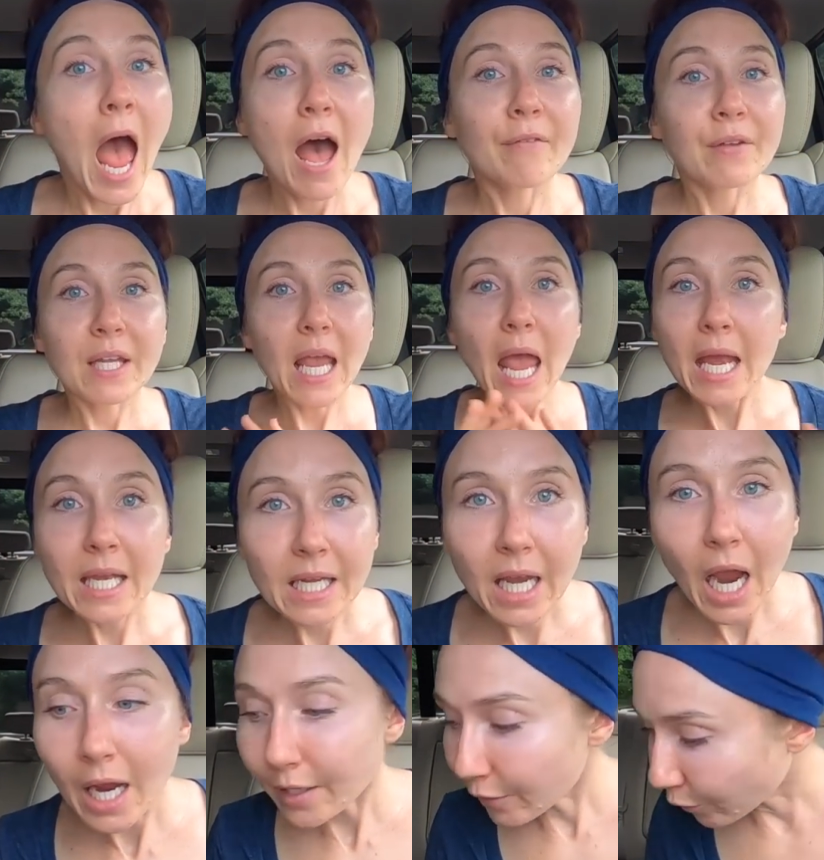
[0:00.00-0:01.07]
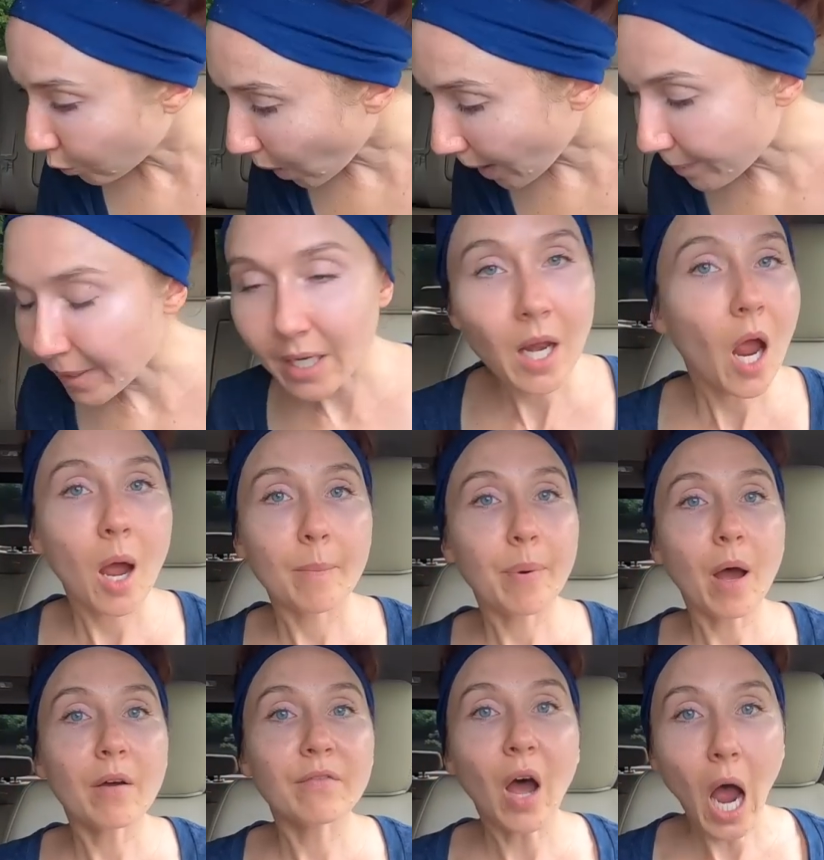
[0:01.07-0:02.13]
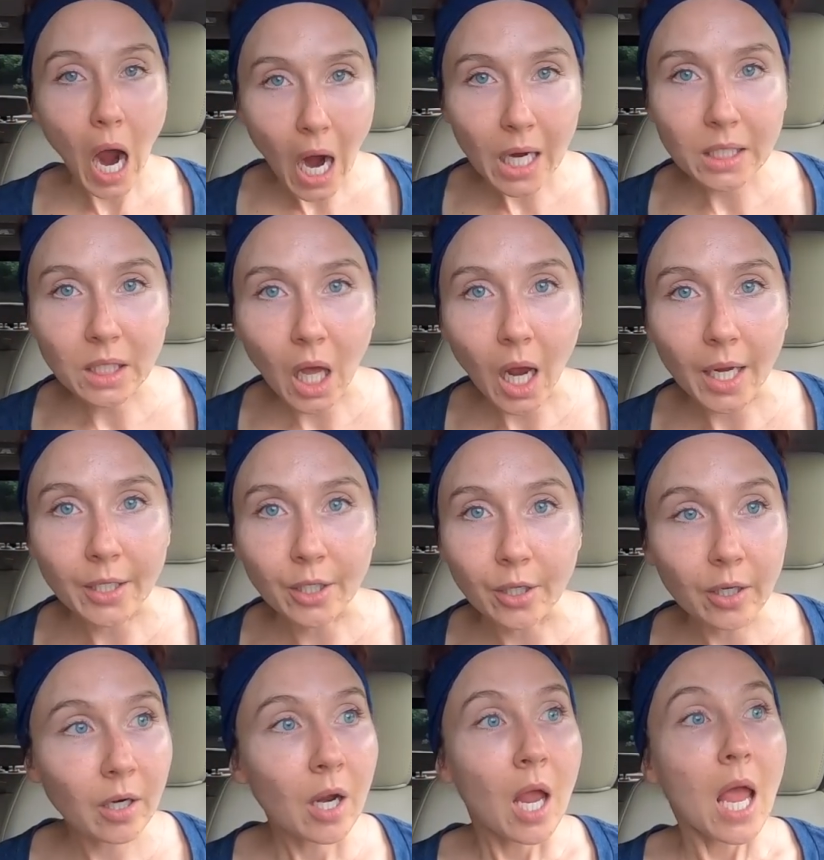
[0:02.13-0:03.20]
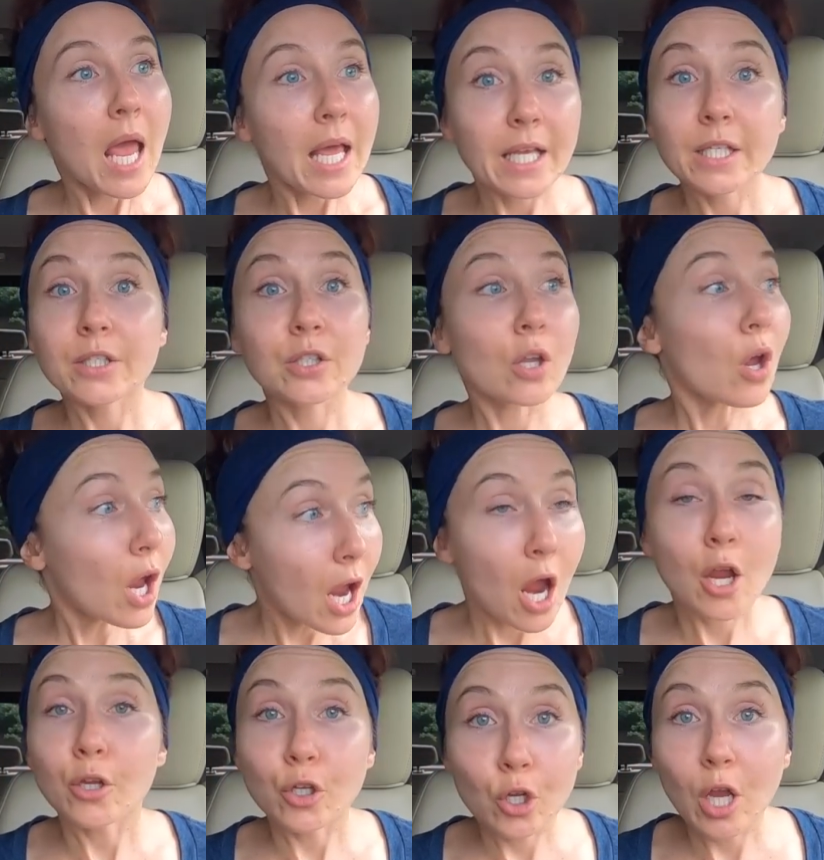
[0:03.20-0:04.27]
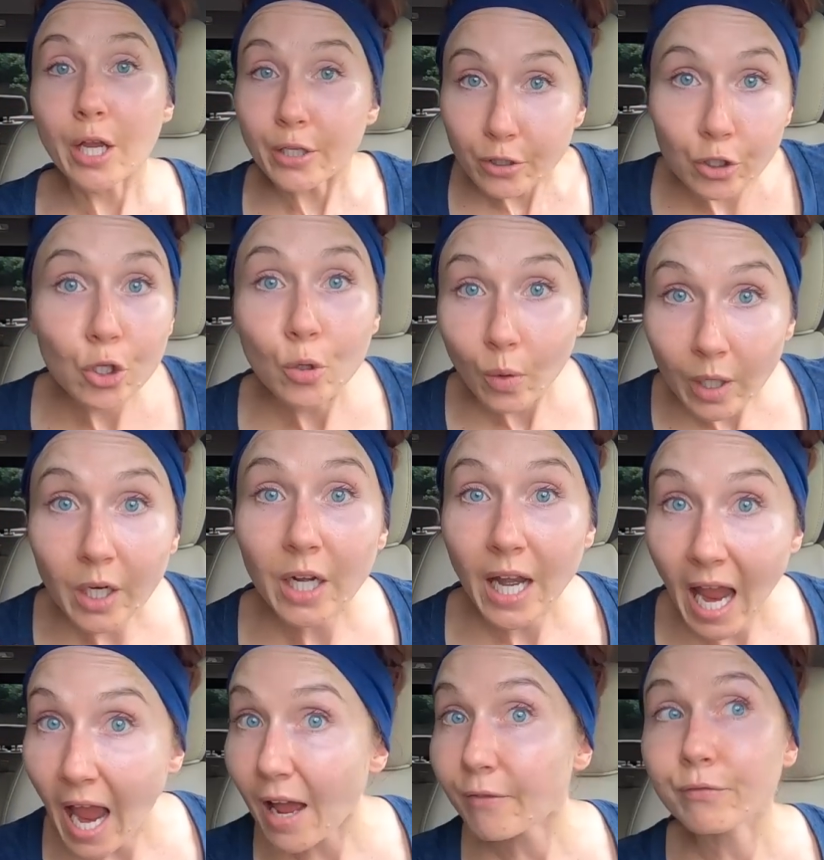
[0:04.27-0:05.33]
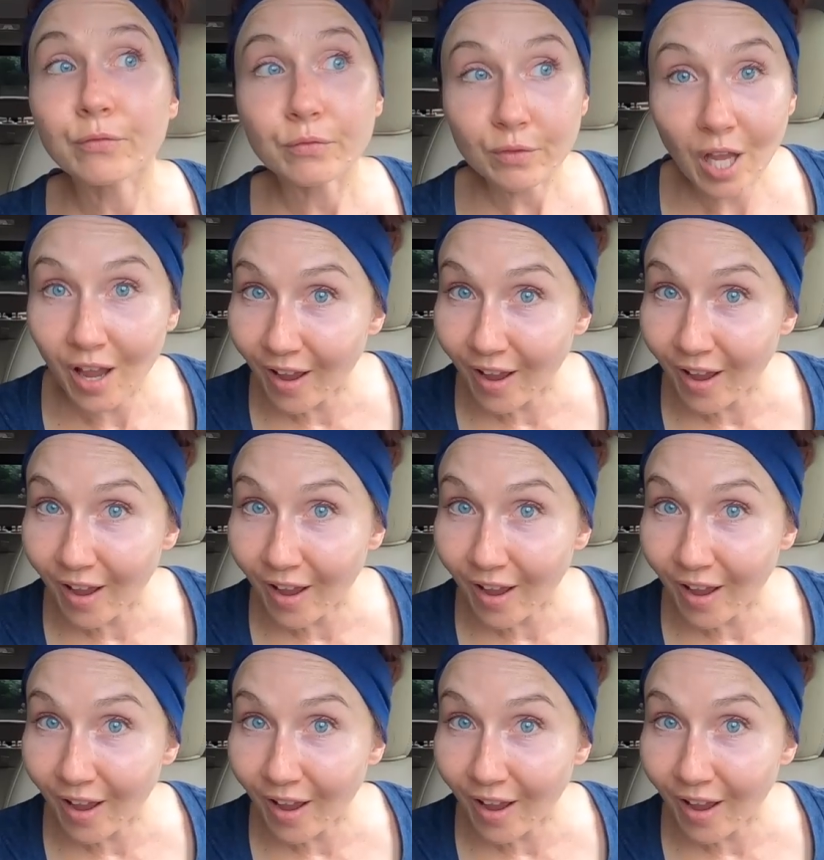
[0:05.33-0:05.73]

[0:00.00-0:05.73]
having any kind of weapon above eyeliner is, you are going to have,